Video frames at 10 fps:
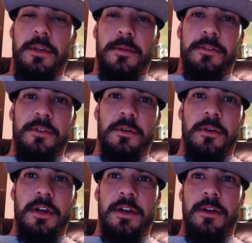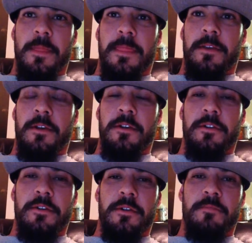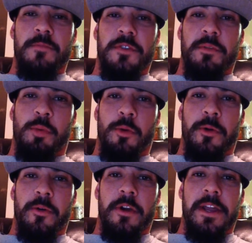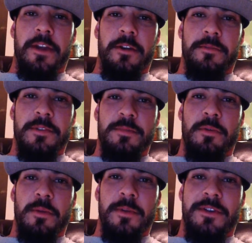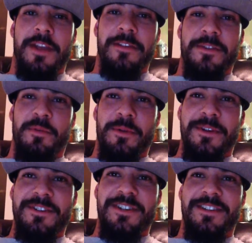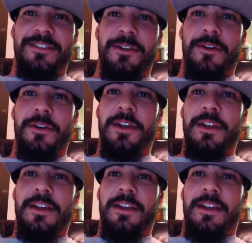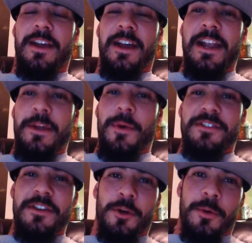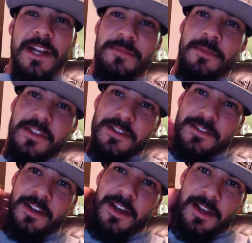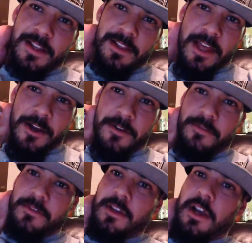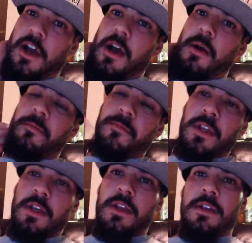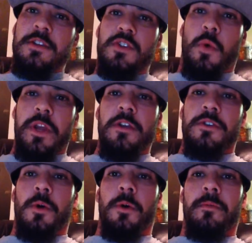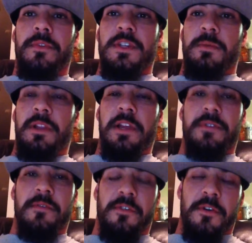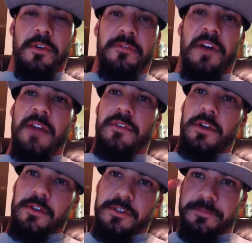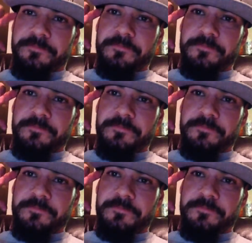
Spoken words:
So you're either a supporter or a hater. That's pretty much it. So, anyways, Neil writes me this letter. He's 20 years old. He's been lifting for 5 years.